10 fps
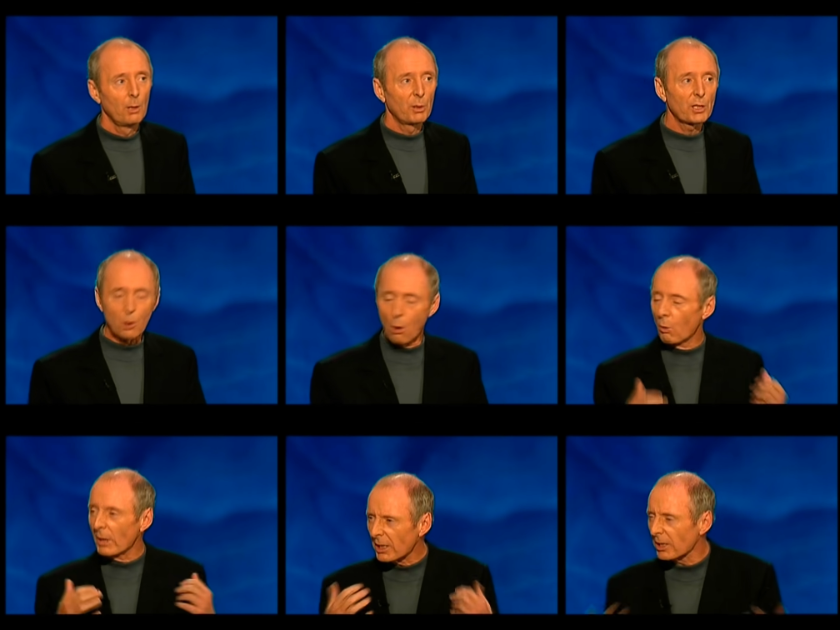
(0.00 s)
But it's
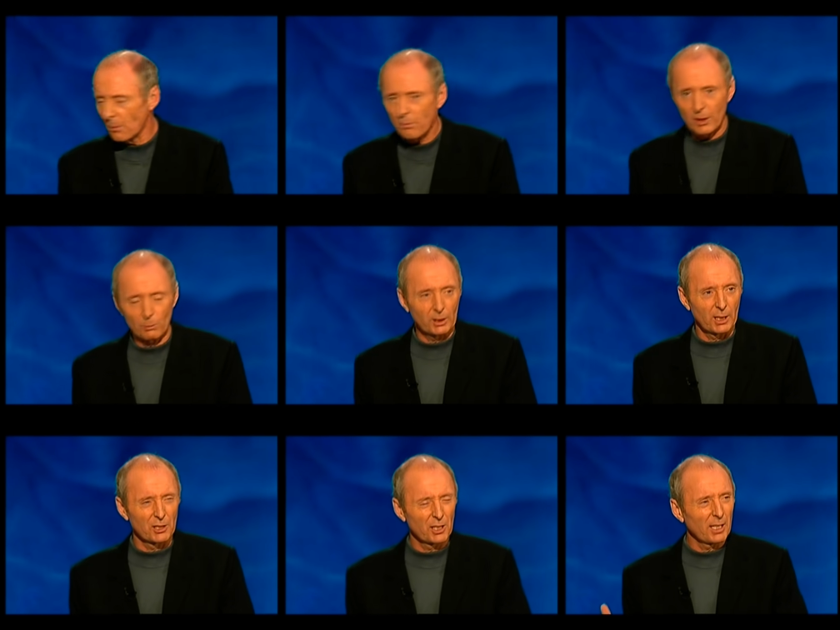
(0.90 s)
always something with
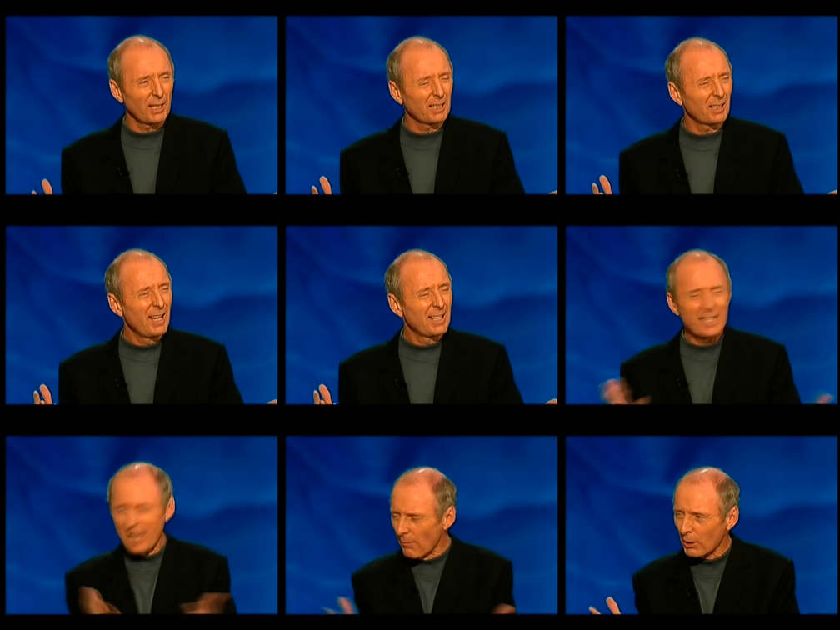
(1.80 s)
kids, and you're
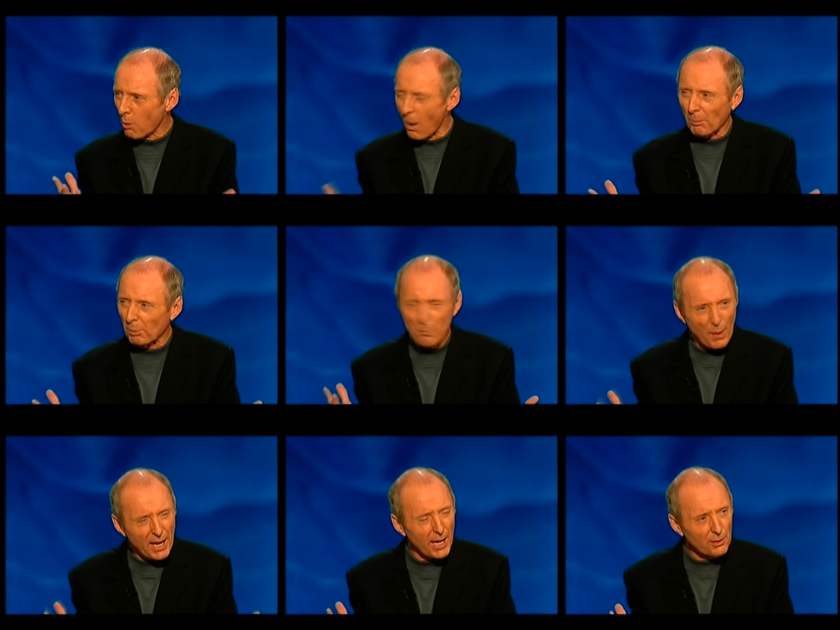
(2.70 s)
never quite
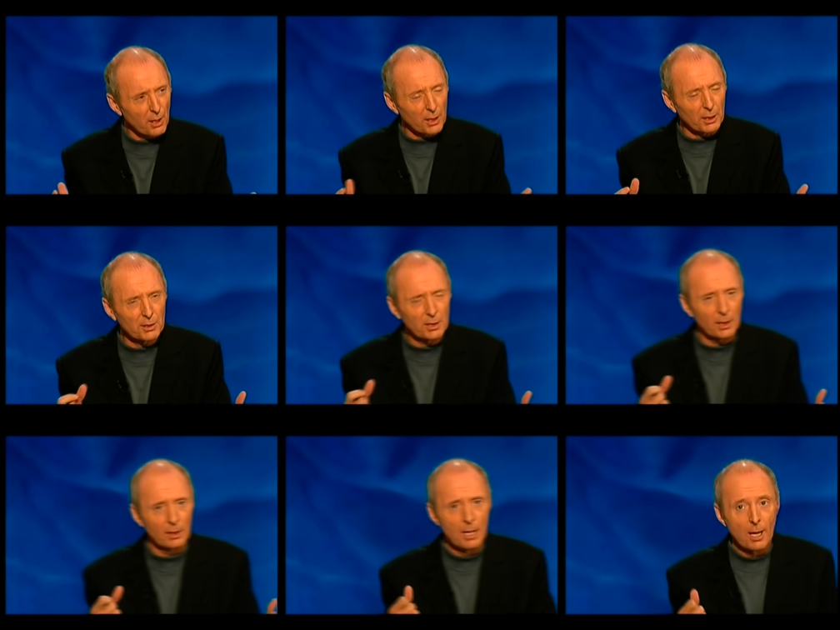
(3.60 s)
prepared, are you?
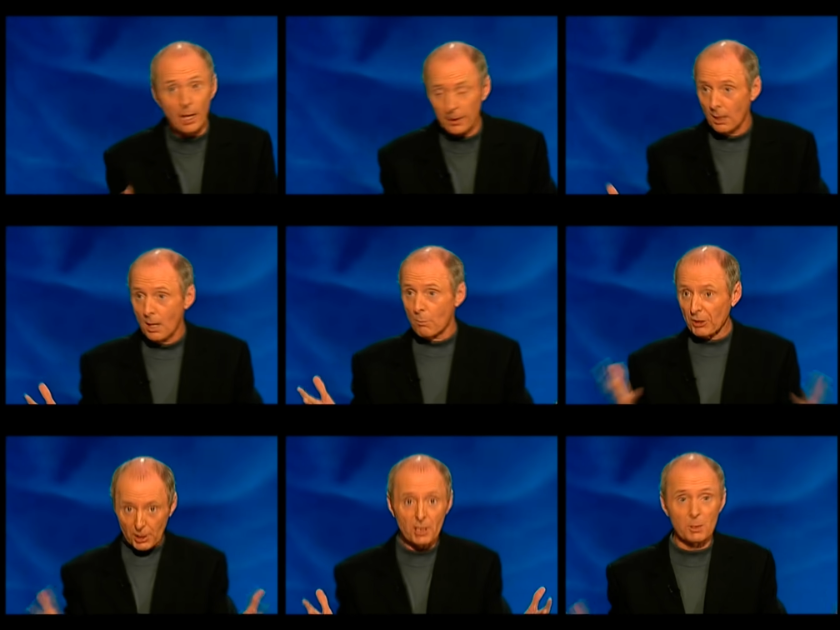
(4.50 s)
And like,
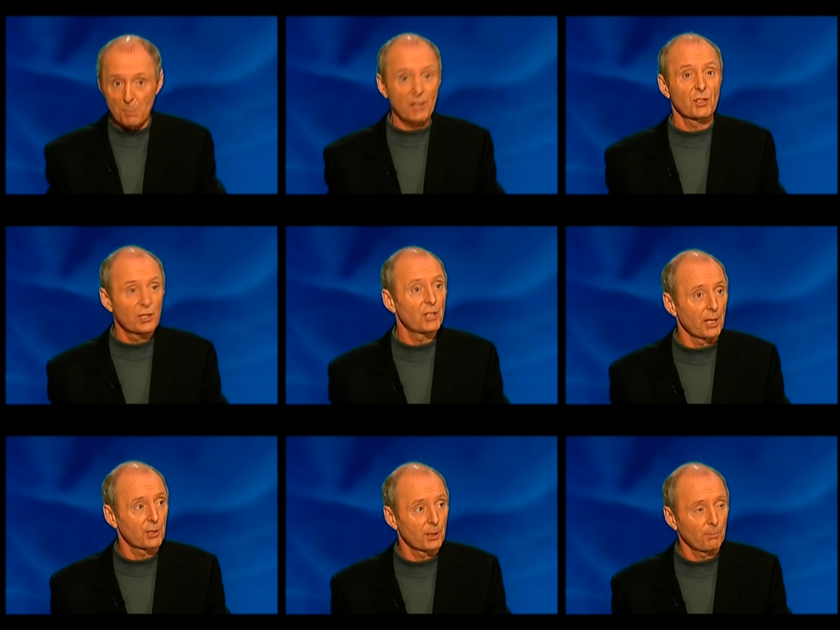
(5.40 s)
my son's passed his
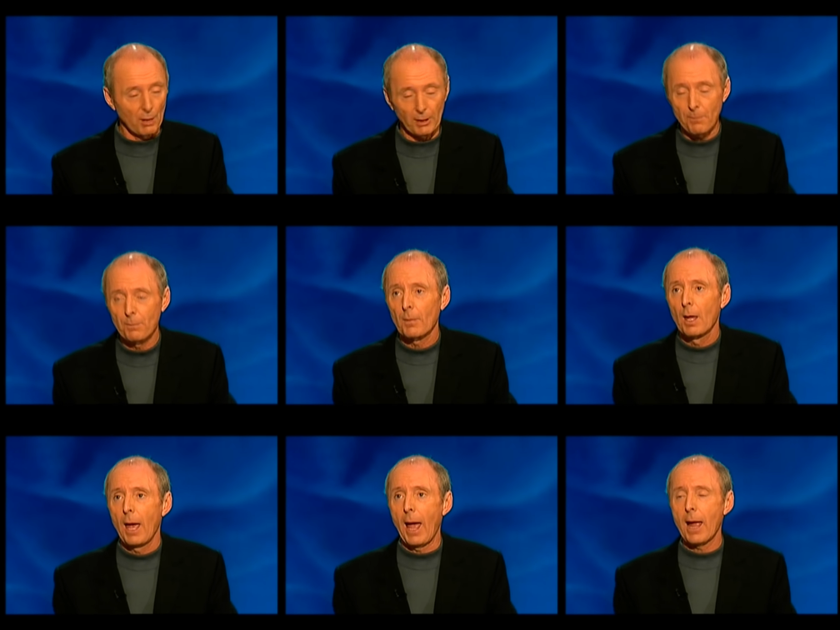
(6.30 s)
test, okay?
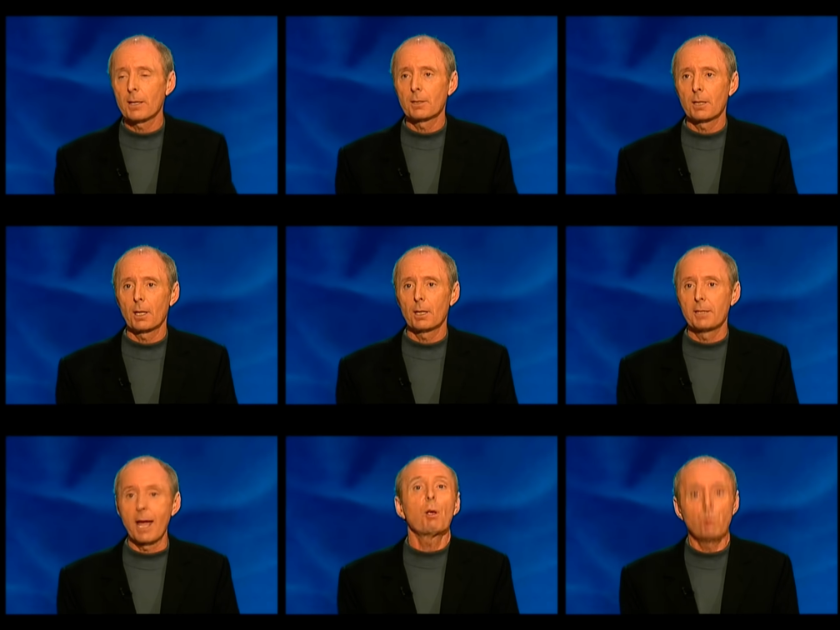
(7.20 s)
And
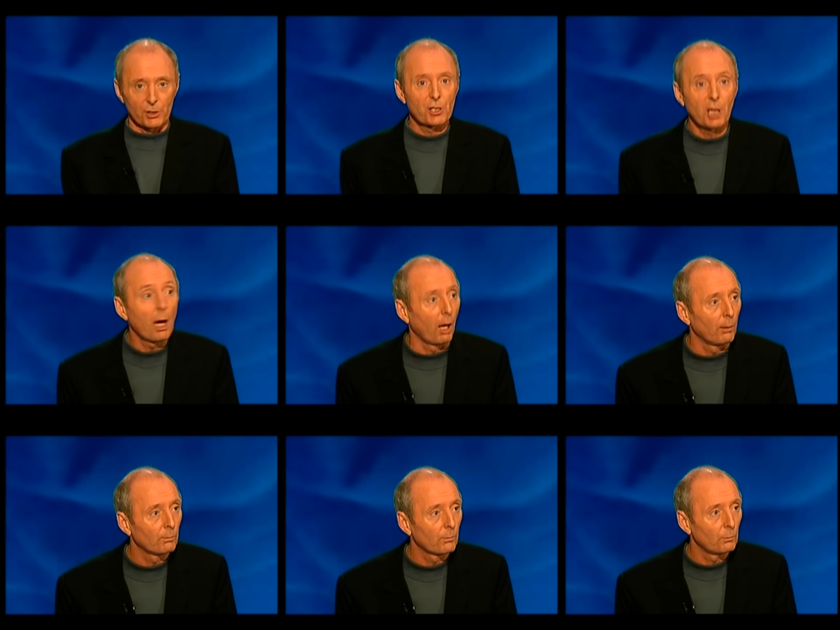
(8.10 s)
now he wants a
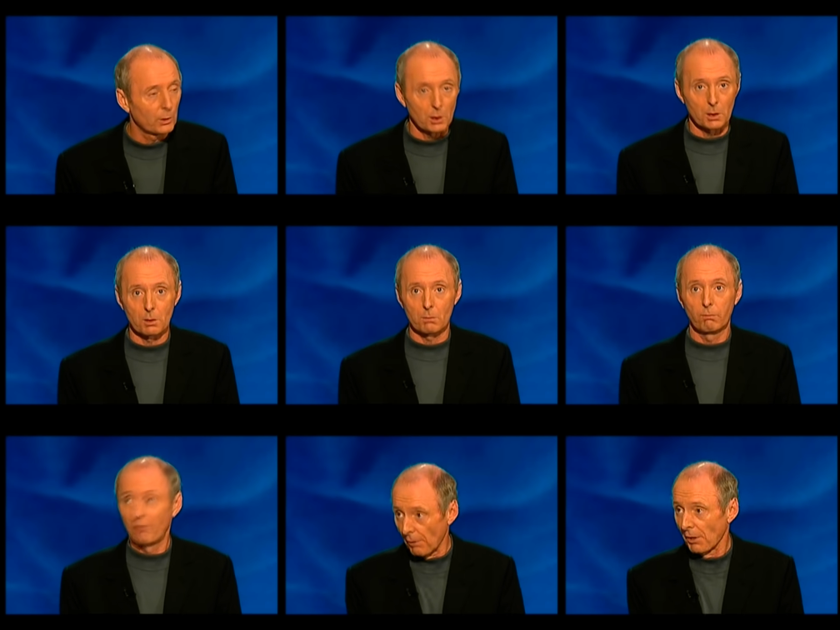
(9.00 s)
car, which is
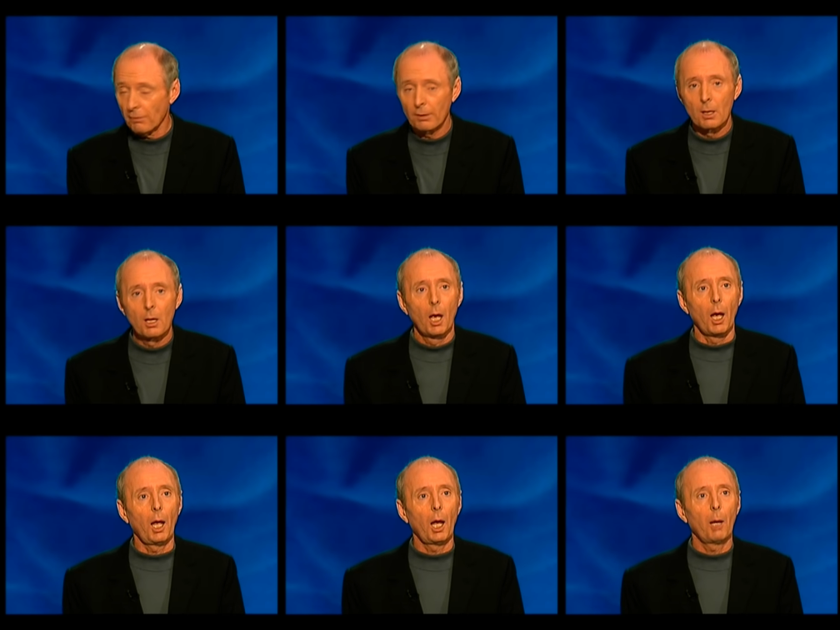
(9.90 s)
fair enough.
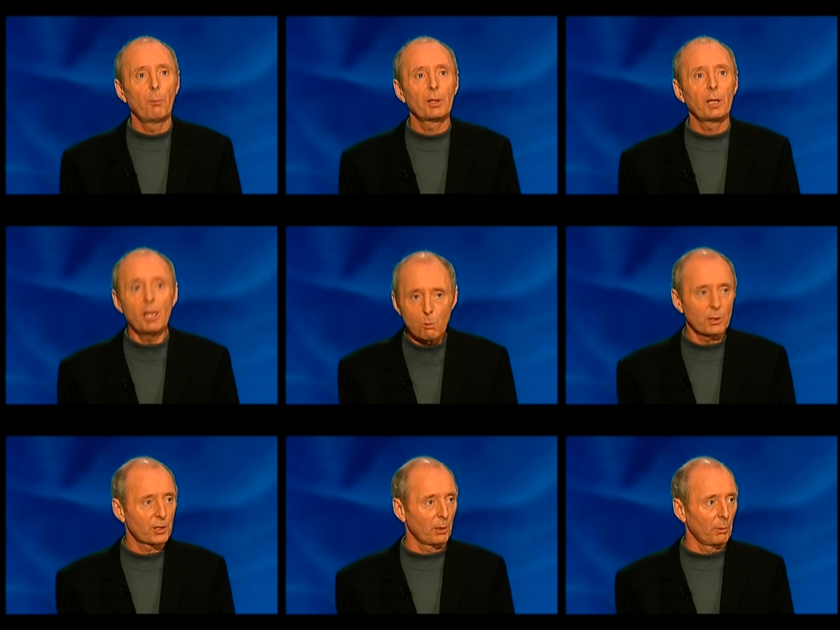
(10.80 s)
But he
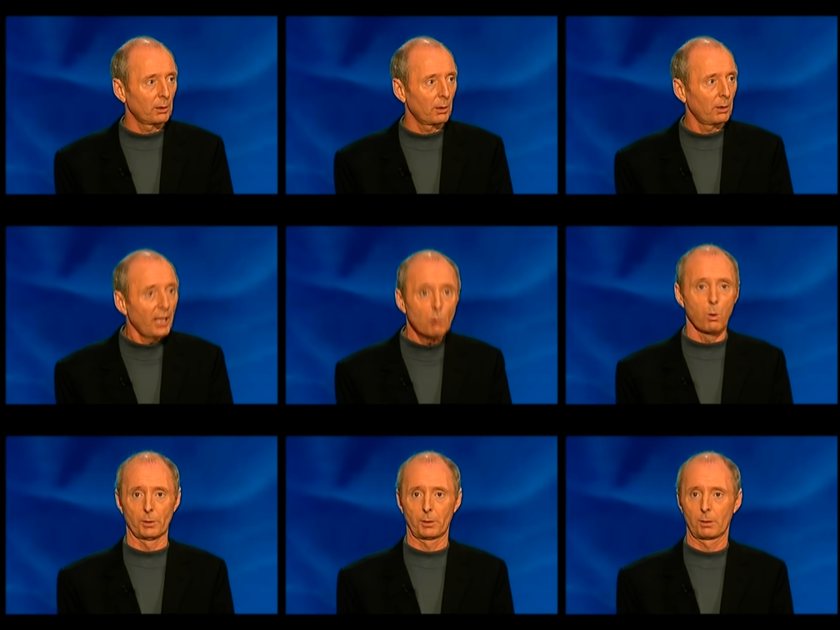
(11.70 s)
wants something that he
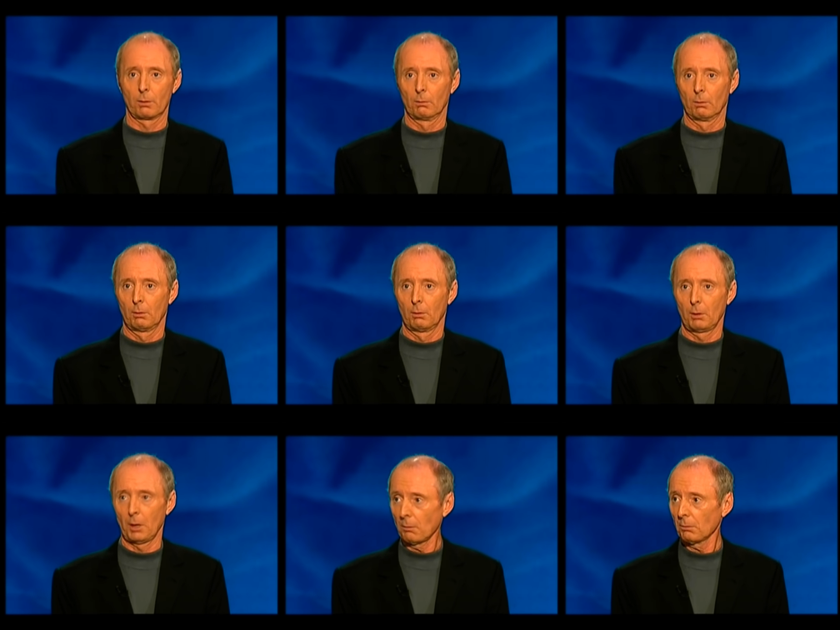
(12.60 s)
wants,
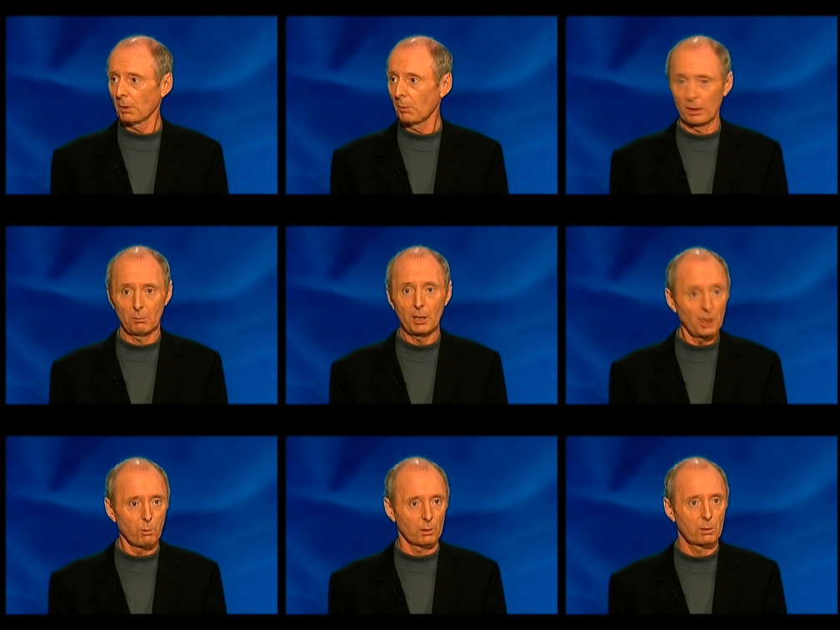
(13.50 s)
you know? I mean, and
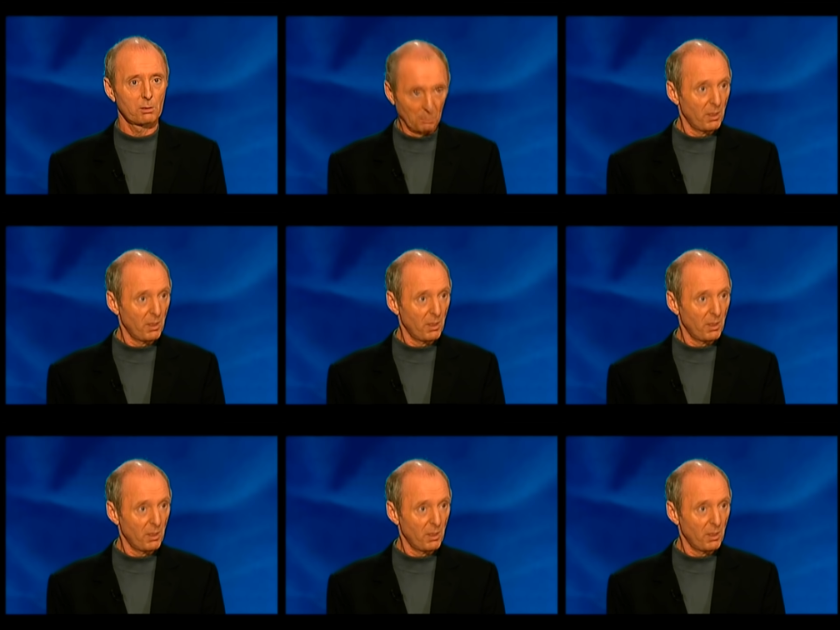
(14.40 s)
he wants the